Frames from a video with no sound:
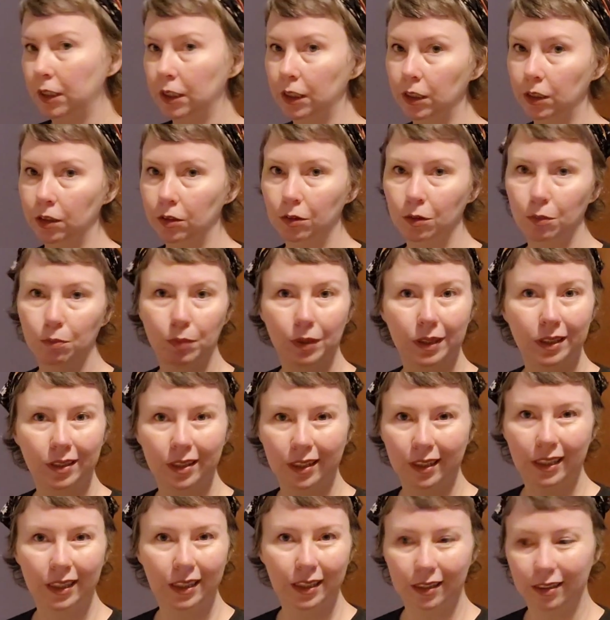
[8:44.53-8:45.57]
cute, but
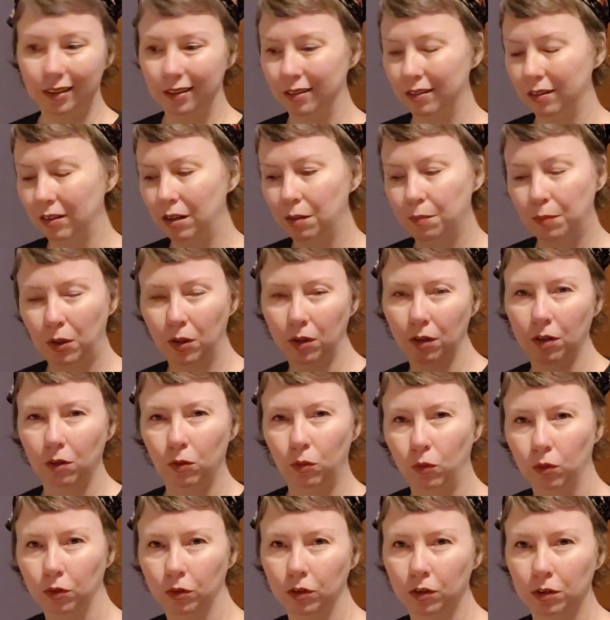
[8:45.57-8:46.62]
again, it's not part of the
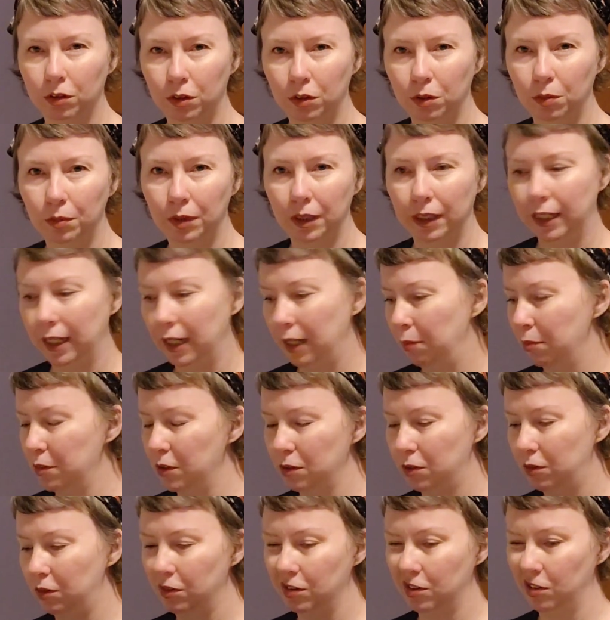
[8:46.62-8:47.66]
wardrobe, the
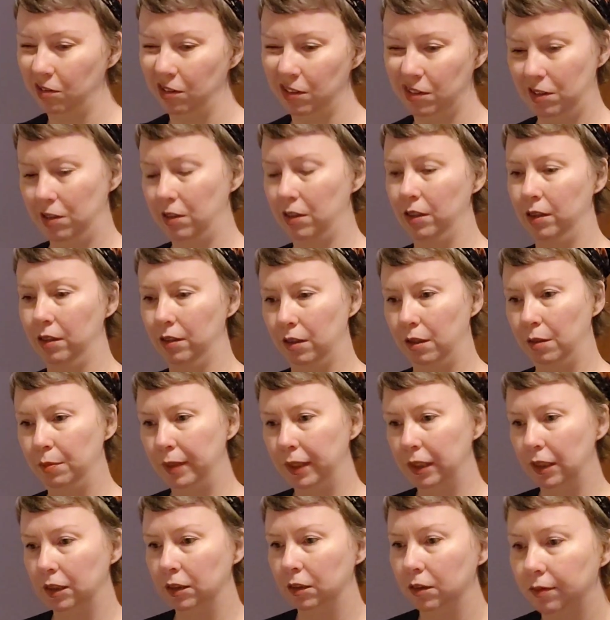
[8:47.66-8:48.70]
capsule, so it's not a
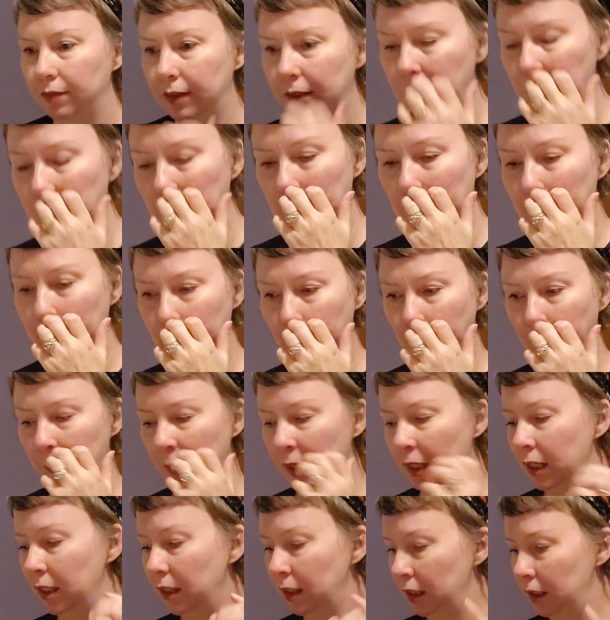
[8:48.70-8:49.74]
big deal if I don't get it
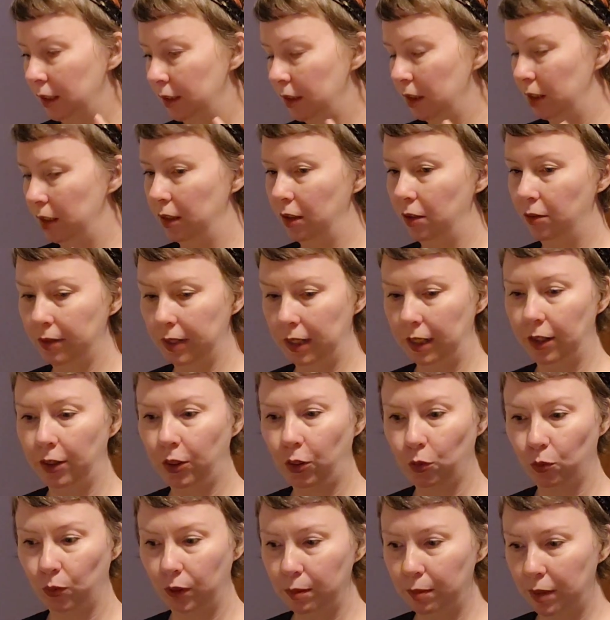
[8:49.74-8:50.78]
done. Okay,
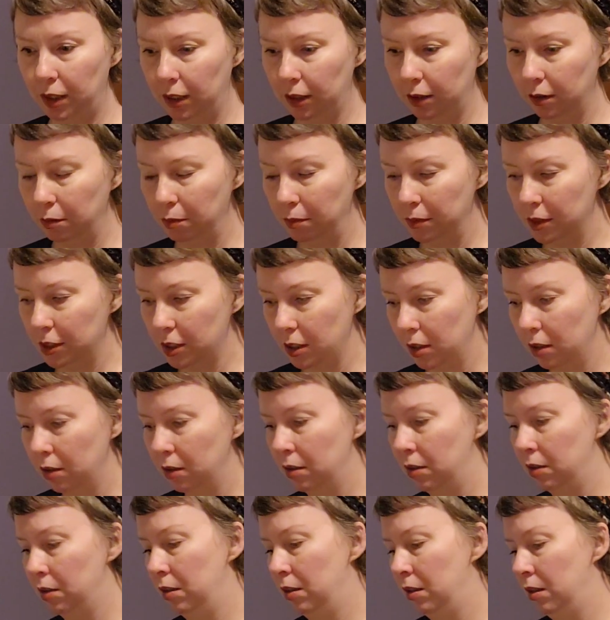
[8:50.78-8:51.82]
3 bottoms.
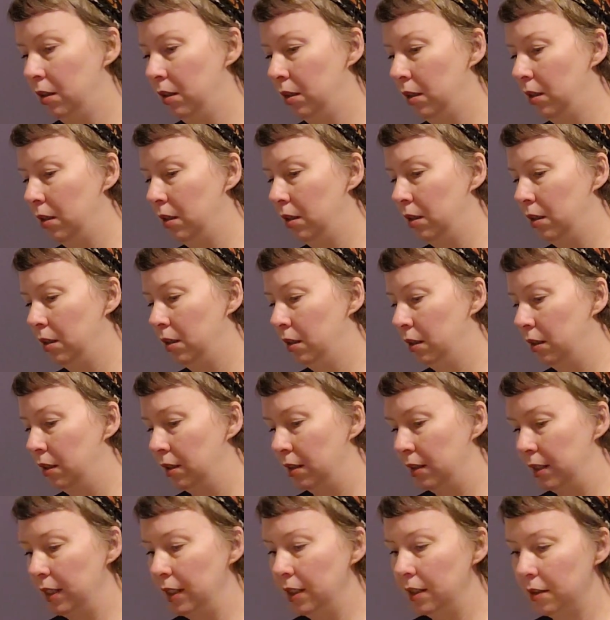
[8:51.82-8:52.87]

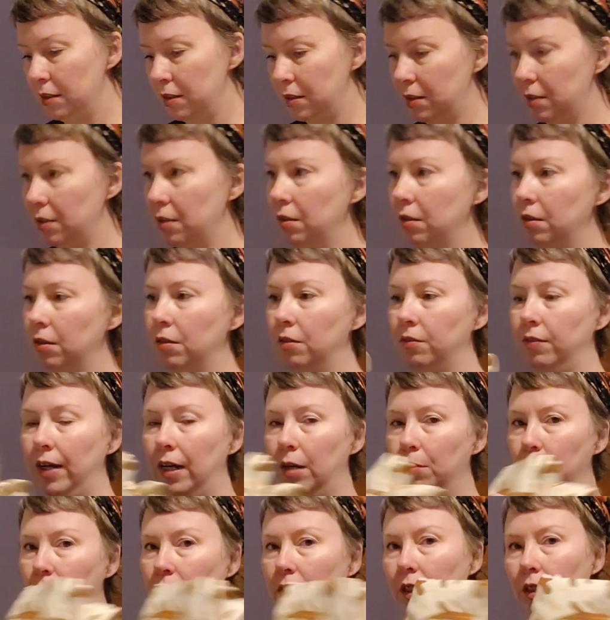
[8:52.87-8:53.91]
This
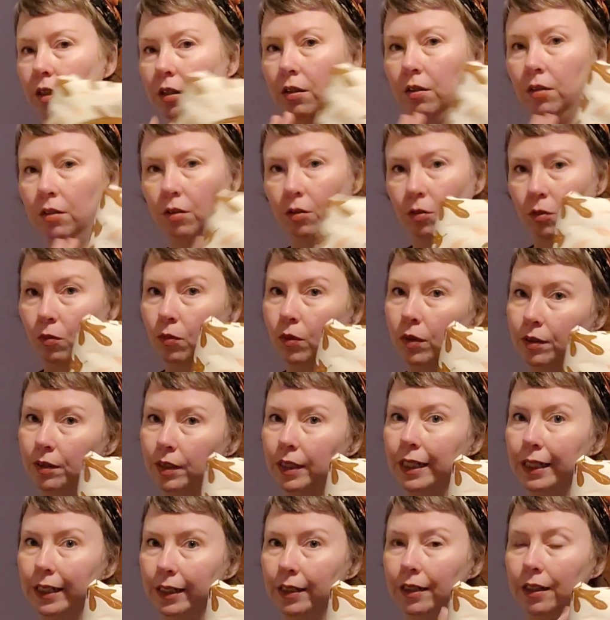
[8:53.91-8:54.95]
fabric was
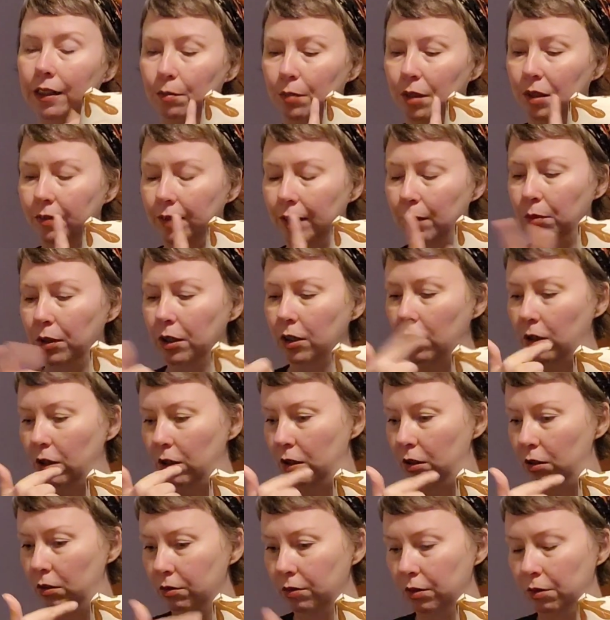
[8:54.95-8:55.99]
again in my fabric
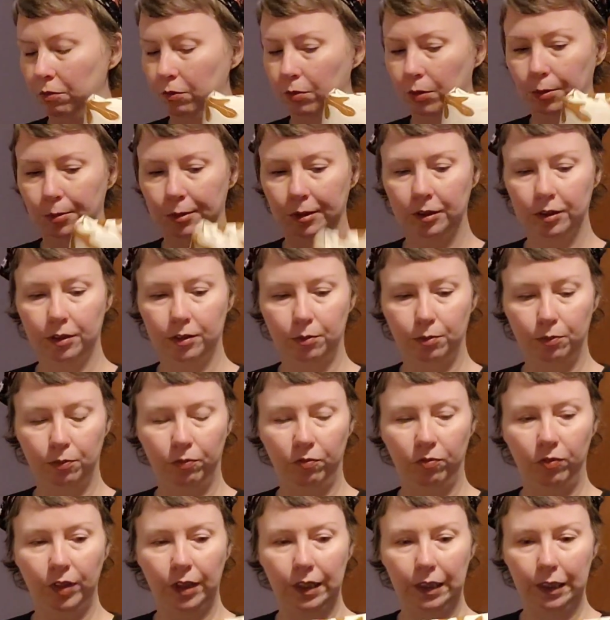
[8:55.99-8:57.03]
haul from the previous
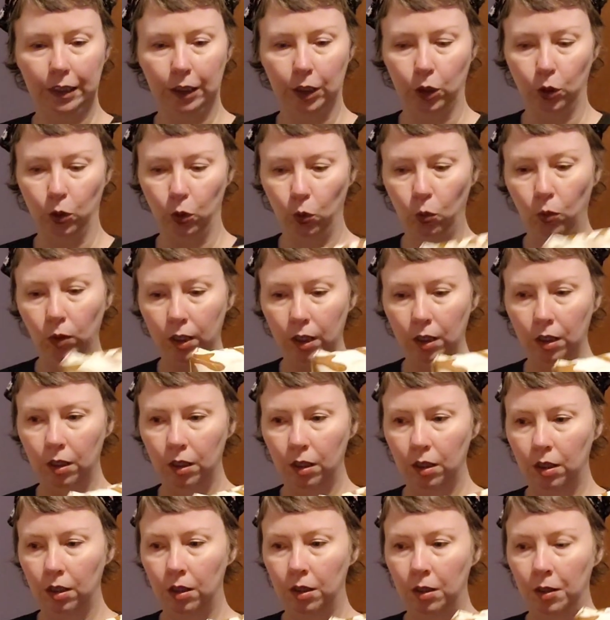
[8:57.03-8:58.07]
video,
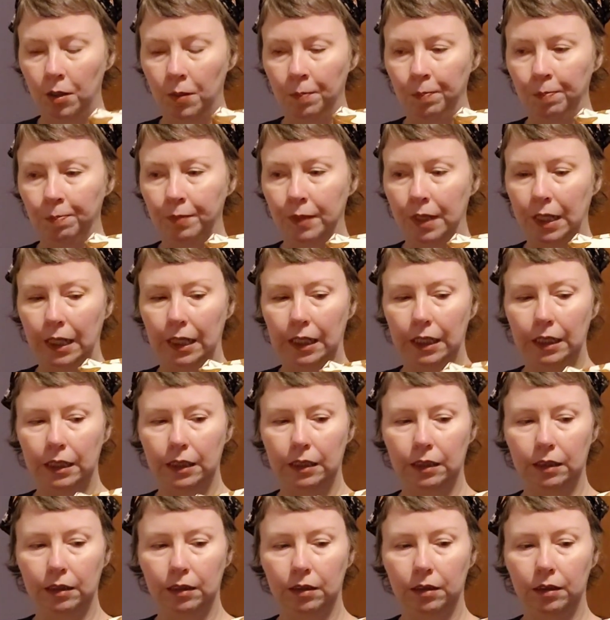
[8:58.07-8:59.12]

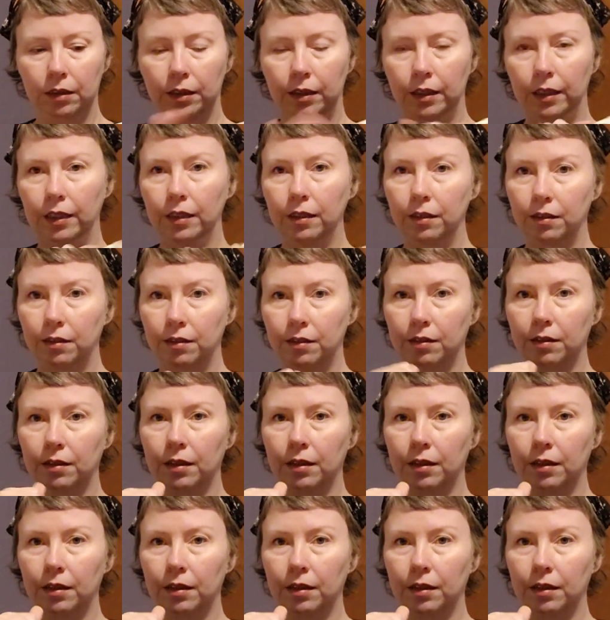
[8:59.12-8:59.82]
and it's